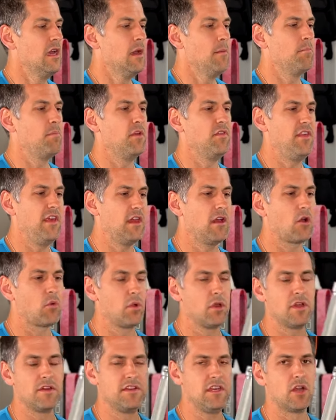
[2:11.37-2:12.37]
But they are
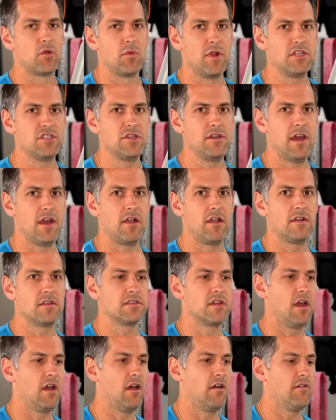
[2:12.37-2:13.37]
really the
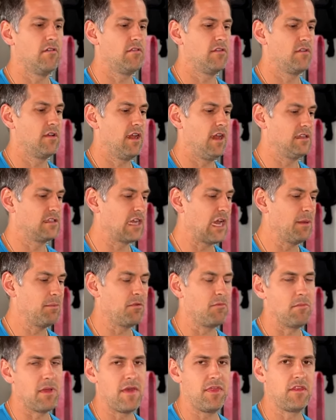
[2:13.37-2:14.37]
originators of a type
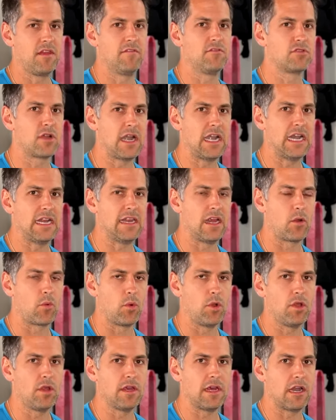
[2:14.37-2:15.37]
of method of training that
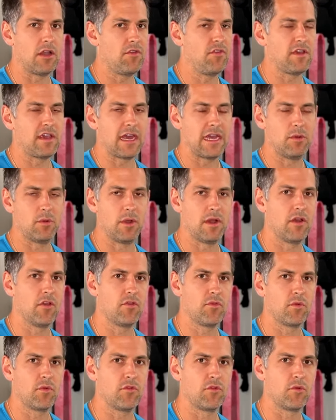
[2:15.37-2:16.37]
really I don't think anyone
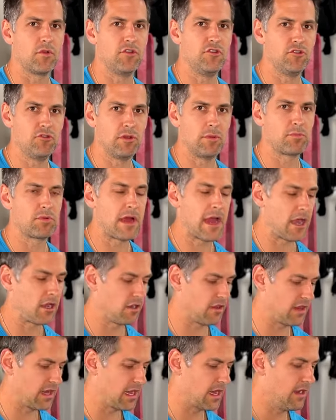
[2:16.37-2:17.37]
else was really doing prior
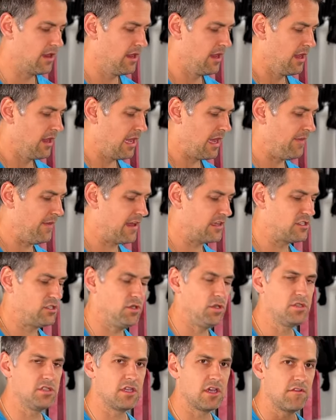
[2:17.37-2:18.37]
to that. And that's
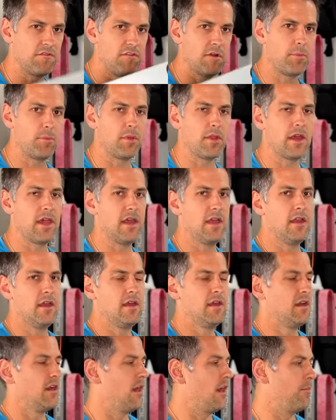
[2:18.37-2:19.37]
using a foot plate,
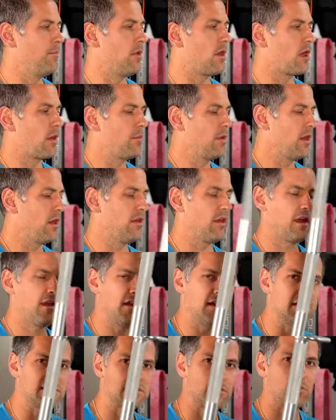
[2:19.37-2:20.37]
a barbell, and
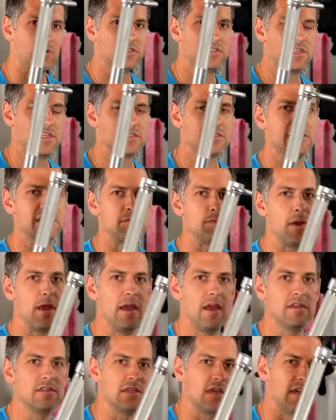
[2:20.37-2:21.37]
then some resistance
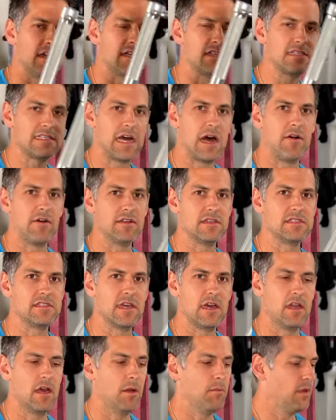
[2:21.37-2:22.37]
bands in a solid
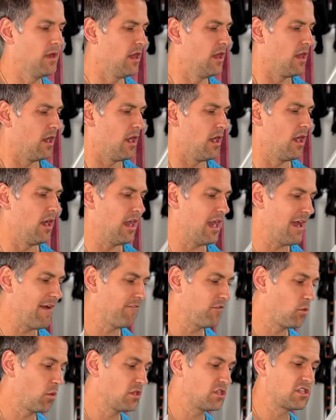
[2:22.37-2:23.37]
setup.
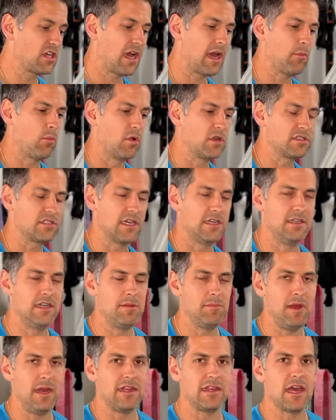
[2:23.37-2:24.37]
After which time, once they
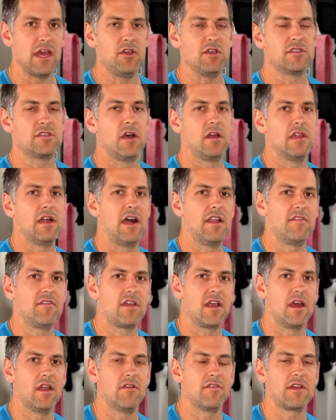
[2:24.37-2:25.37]
did make that, you saw a lot of
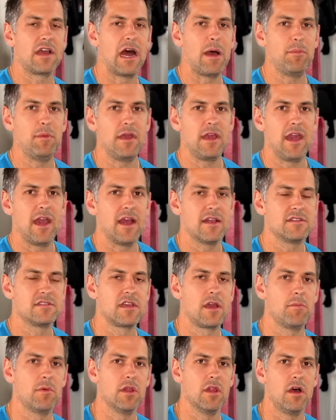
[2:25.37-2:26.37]
kind of copycats
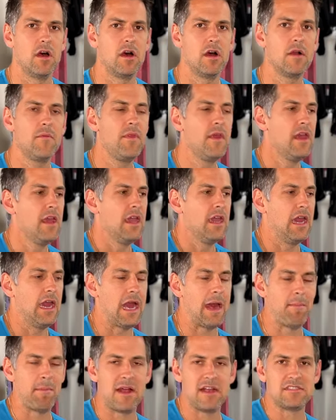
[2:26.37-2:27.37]
come along.
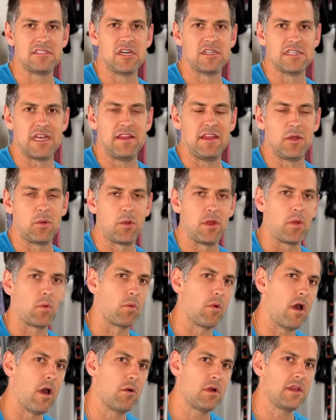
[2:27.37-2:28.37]
I'm not saying there's anything really
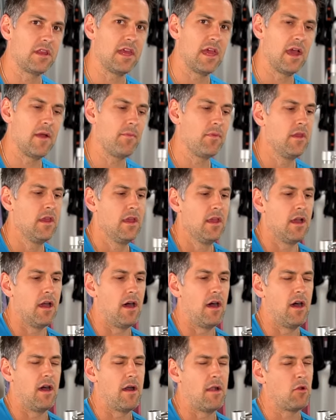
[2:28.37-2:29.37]
wrong with that.
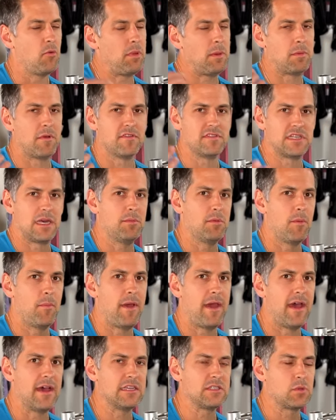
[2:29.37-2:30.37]
I know people have said in the
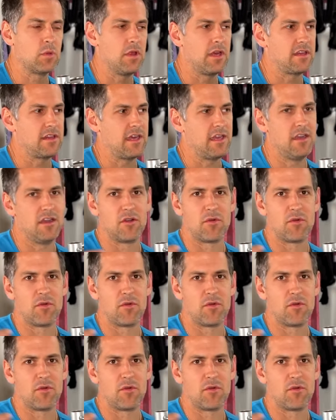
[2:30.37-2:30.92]
past, well, like they didn't